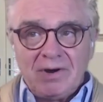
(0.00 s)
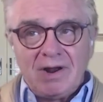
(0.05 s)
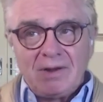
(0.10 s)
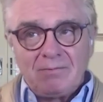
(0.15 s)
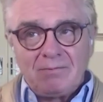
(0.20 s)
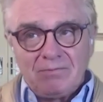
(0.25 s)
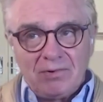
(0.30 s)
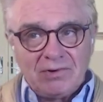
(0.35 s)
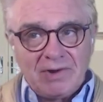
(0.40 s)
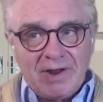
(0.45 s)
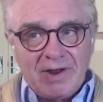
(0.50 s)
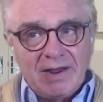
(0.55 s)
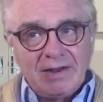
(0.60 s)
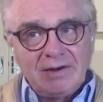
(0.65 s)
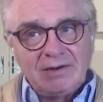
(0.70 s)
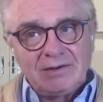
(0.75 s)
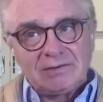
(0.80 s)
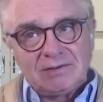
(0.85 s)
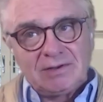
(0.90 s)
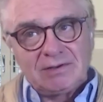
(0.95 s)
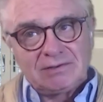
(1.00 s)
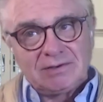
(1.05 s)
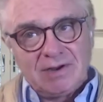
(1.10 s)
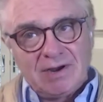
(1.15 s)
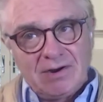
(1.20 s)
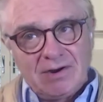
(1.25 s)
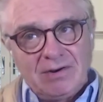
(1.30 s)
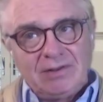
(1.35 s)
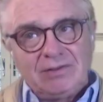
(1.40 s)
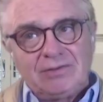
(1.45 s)
protagonist that's
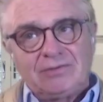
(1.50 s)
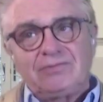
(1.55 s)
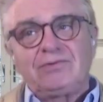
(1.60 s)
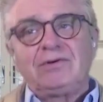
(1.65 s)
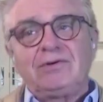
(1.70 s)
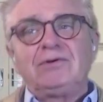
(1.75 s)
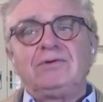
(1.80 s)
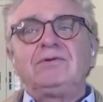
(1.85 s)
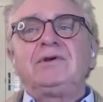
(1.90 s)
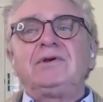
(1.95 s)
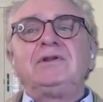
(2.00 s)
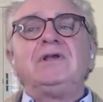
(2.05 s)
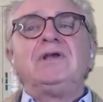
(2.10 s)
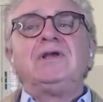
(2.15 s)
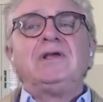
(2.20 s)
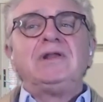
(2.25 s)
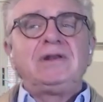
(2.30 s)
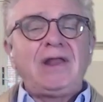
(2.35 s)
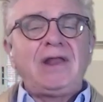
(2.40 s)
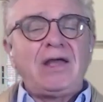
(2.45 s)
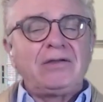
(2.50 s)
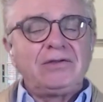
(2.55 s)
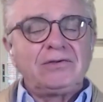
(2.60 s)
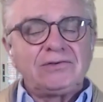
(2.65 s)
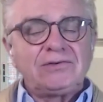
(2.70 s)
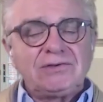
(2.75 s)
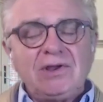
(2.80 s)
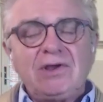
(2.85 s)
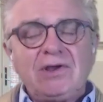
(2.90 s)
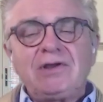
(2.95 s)
carried through, and now you'll
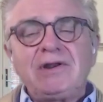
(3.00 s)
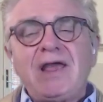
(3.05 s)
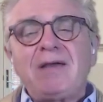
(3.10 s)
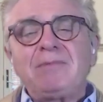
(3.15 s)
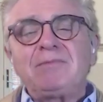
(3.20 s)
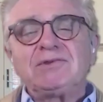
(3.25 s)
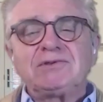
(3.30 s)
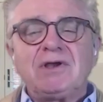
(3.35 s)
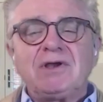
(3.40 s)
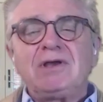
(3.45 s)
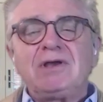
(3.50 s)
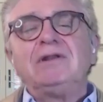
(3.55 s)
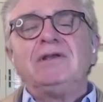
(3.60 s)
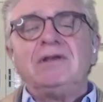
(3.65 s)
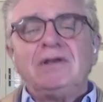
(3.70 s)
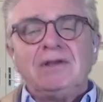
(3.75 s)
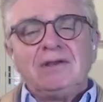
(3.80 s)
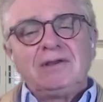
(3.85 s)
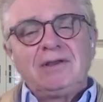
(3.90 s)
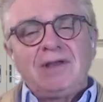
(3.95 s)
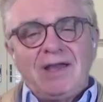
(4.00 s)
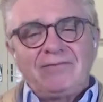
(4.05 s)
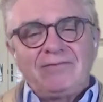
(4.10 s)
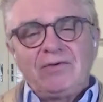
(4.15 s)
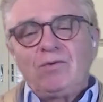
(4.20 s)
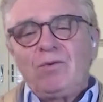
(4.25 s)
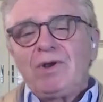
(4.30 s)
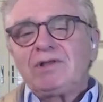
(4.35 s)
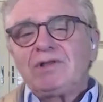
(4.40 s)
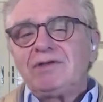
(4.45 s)
see on Amazon
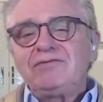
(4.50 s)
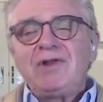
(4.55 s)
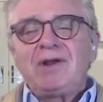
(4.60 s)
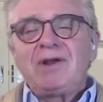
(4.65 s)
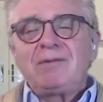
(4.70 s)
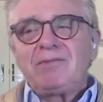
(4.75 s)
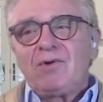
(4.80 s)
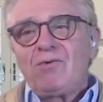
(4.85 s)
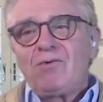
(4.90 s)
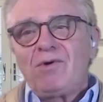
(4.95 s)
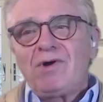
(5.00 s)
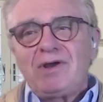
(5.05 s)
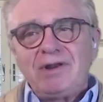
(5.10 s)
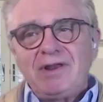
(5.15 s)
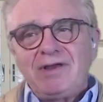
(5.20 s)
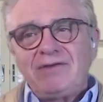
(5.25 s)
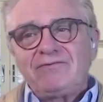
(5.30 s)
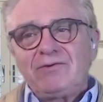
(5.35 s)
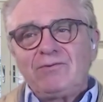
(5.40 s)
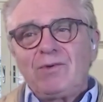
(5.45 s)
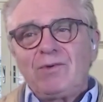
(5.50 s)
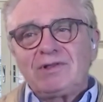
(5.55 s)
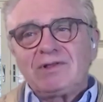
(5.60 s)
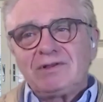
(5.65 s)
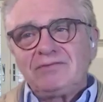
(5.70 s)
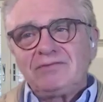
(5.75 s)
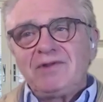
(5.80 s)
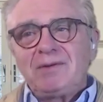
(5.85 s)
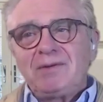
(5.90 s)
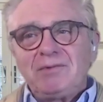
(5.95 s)
Evan Wycliff #1, Evan
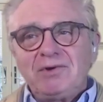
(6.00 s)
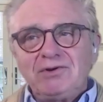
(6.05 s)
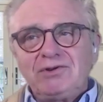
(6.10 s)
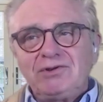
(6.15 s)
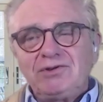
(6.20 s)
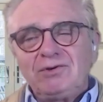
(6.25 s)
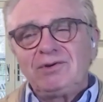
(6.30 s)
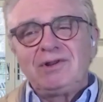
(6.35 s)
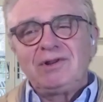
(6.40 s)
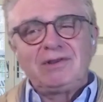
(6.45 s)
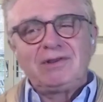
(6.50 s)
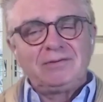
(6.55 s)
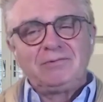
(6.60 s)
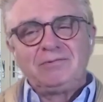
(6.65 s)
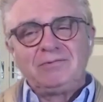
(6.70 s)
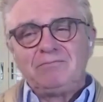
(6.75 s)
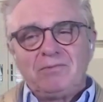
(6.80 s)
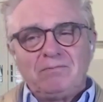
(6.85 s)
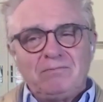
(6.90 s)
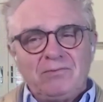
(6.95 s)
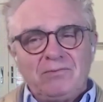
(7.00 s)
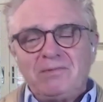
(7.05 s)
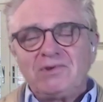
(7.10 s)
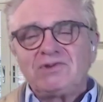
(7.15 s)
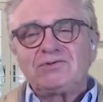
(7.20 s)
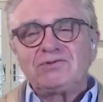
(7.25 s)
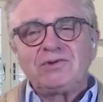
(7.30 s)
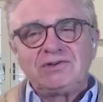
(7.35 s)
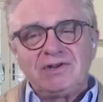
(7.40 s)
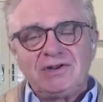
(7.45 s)
Wycliff #2, and the
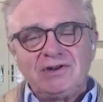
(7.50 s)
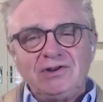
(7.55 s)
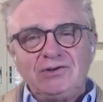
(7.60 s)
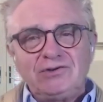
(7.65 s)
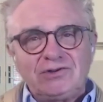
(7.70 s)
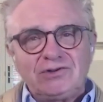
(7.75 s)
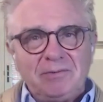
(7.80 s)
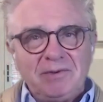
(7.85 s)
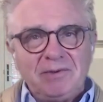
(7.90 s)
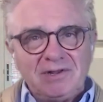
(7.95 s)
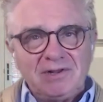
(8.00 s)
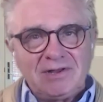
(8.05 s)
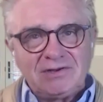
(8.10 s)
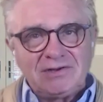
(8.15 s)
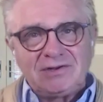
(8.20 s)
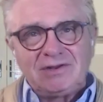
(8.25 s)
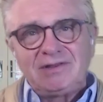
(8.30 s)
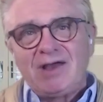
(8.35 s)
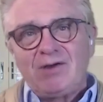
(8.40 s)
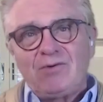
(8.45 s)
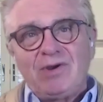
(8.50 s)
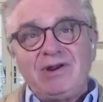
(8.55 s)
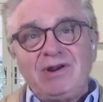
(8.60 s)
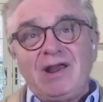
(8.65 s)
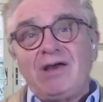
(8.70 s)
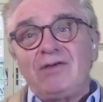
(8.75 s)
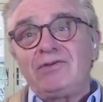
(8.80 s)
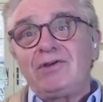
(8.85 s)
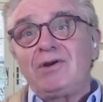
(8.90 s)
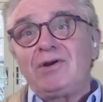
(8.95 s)
mysteries didn't used to be listed that way.
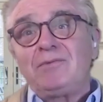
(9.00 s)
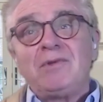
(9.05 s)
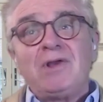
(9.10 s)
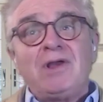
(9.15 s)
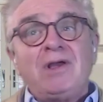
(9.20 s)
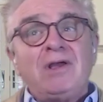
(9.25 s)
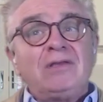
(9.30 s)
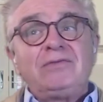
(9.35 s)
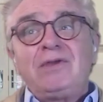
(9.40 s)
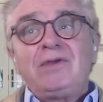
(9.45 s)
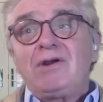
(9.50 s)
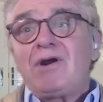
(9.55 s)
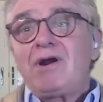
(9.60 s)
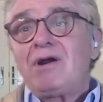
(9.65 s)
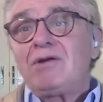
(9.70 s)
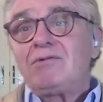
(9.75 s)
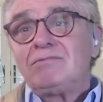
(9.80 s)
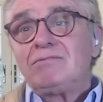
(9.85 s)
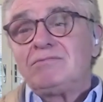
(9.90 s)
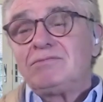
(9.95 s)
Now there are